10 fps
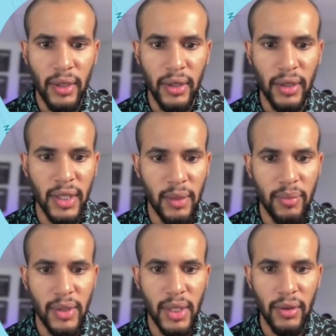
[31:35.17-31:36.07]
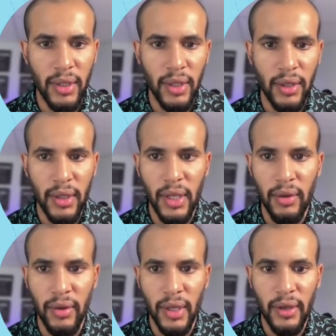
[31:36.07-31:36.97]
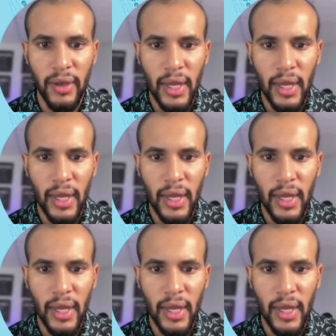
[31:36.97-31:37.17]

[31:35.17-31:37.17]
in the deep southern area.